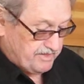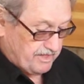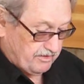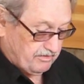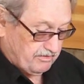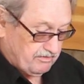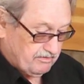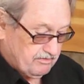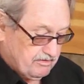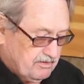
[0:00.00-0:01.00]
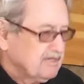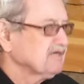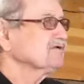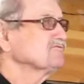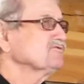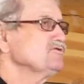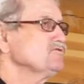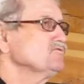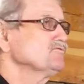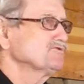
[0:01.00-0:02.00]
in. It is
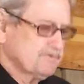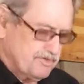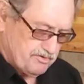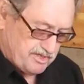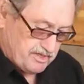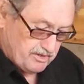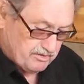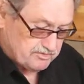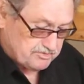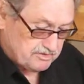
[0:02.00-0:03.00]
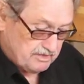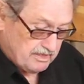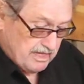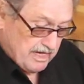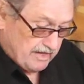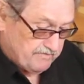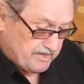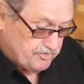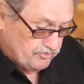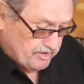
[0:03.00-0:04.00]
huge in their ears, and
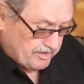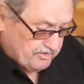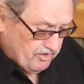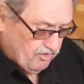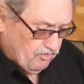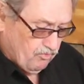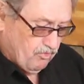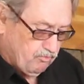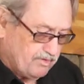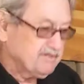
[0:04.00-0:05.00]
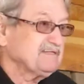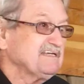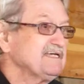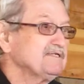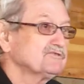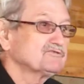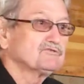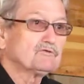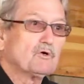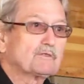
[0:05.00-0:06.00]
they do not know what it
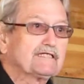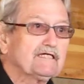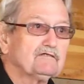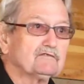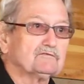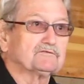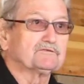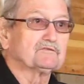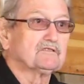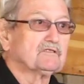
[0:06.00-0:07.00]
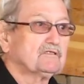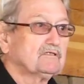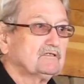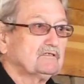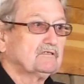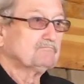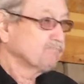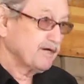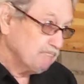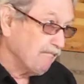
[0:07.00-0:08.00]
eats or kills.
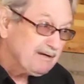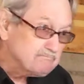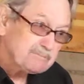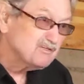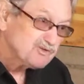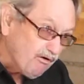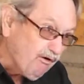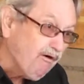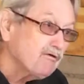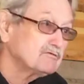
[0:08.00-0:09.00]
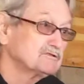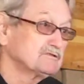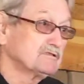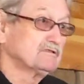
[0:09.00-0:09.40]
But it might be dogs.